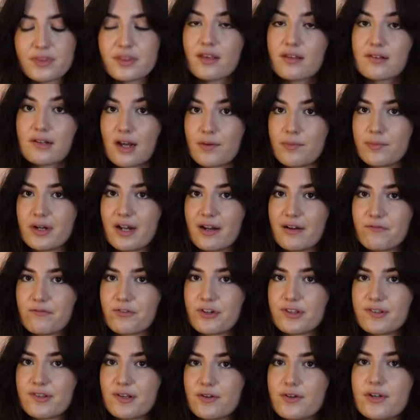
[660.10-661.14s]
doesn't happen in
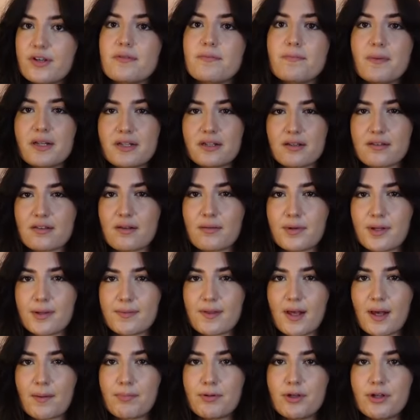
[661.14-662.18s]
every series, but it does sometimes
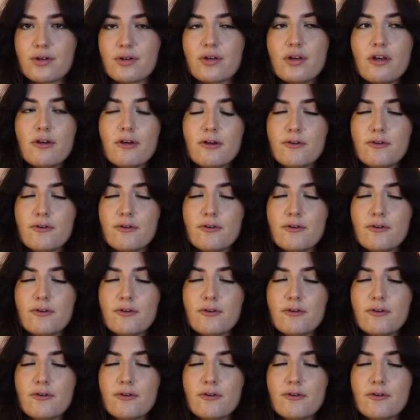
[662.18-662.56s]
happen.